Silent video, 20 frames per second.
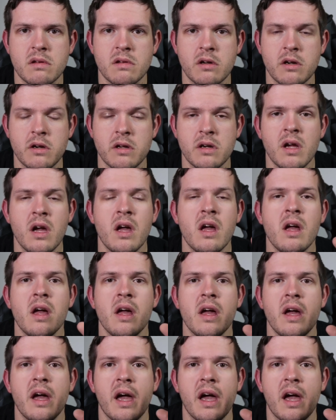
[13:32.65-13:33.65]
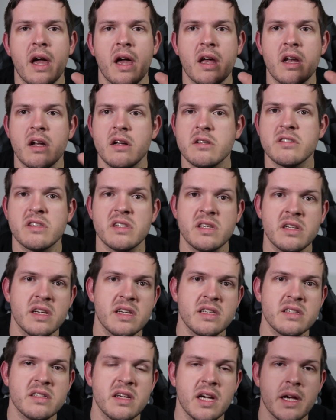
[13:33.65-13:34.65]
Good. And I'll see you
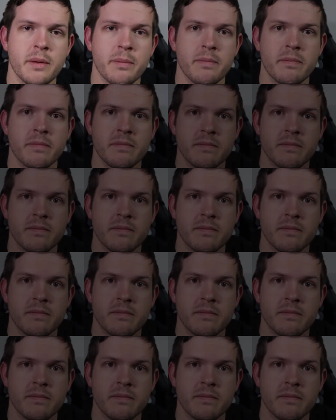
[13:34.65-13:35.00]
next time.